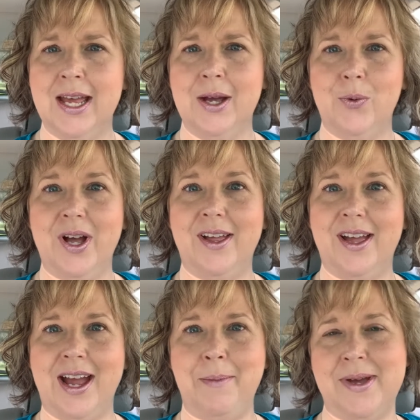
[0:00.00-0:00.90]
Well,
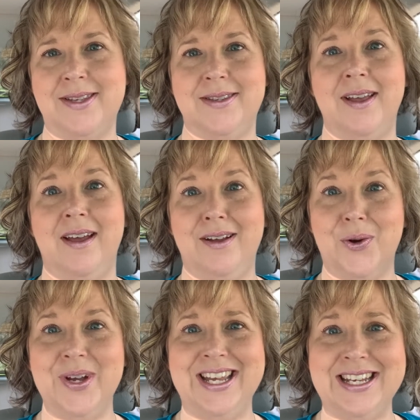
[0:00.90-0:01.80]
I must say
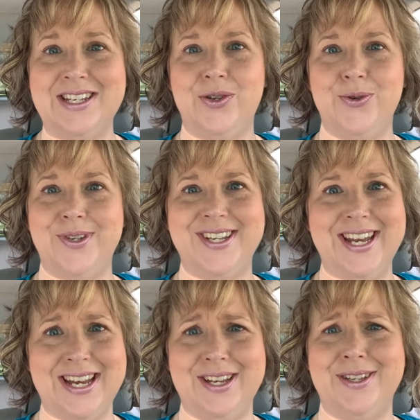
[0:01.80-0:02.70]
going into
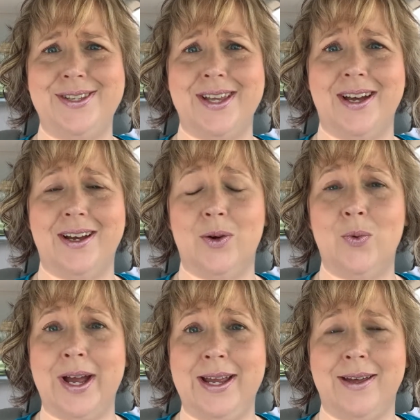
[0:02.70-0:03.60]
today's uh,
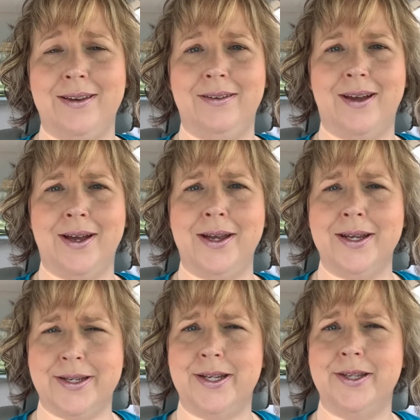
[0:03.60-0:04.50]
weigh-in, I
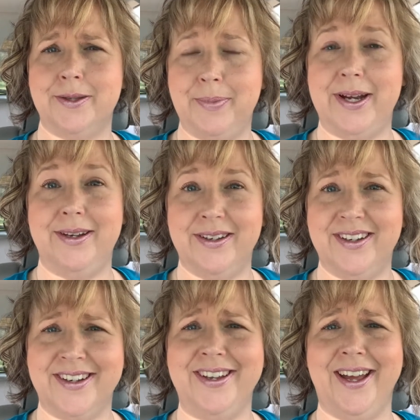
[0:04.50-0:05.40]
anticipated
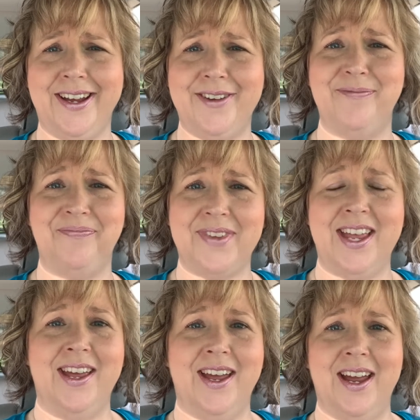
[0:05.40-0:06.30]
a gain.
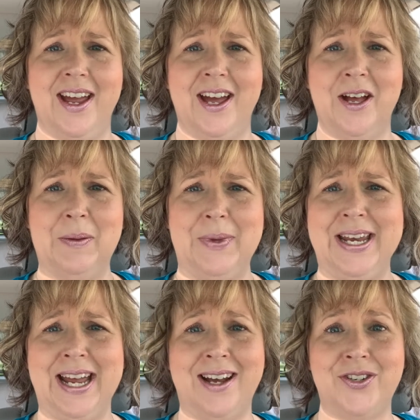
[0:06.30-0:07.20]
Um,
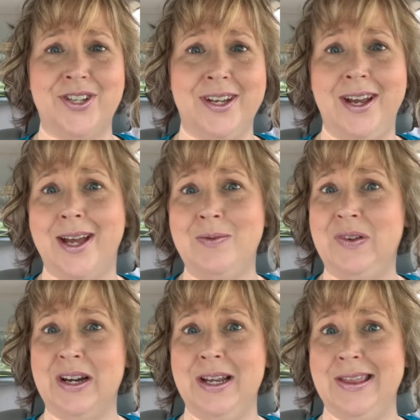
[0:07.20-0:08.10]
and actually, I'm
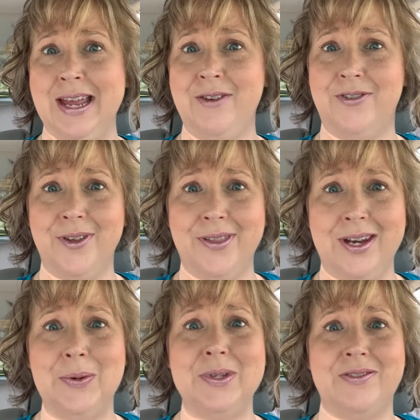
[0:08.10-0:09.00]
very thankful
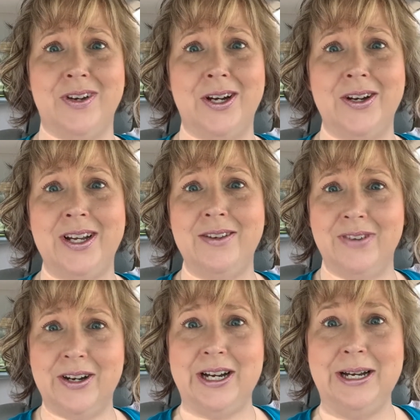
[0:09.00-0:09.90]
that it was very,
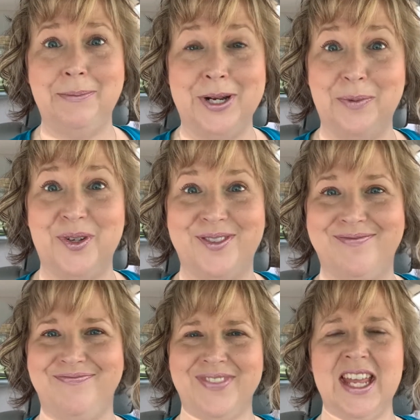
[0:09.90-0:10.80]
very minimal.
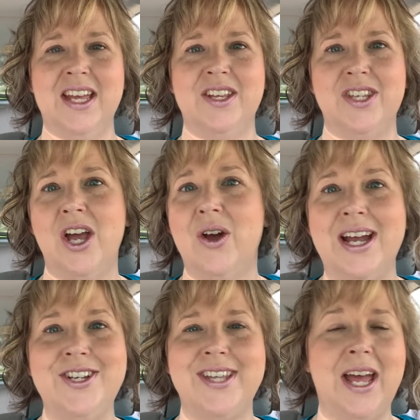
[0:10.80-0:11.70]
So
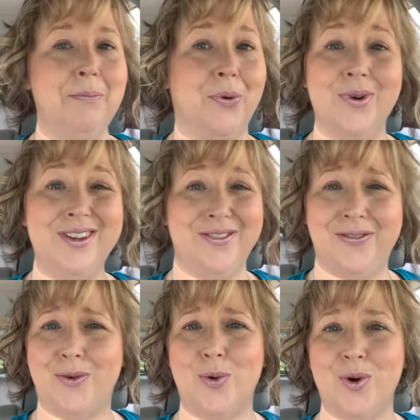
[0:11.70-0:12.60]
I just had zero point
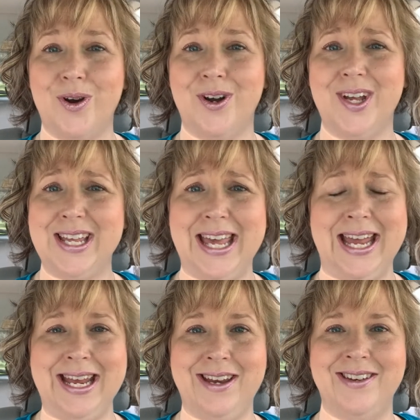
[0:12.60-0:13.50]
four
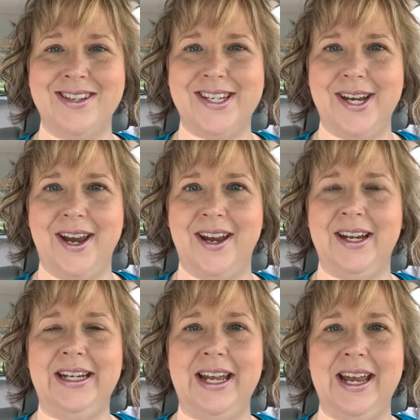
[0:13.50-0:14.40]
gain
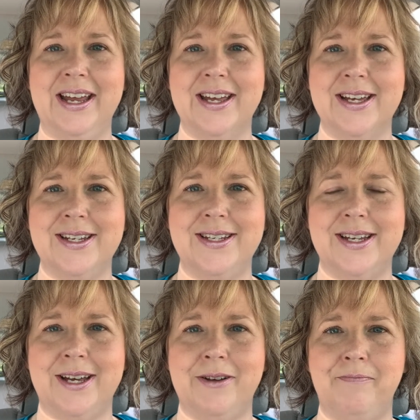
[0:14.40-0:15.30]
today, and
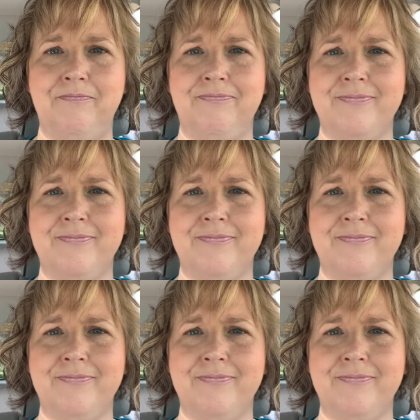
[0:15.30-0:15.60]
um,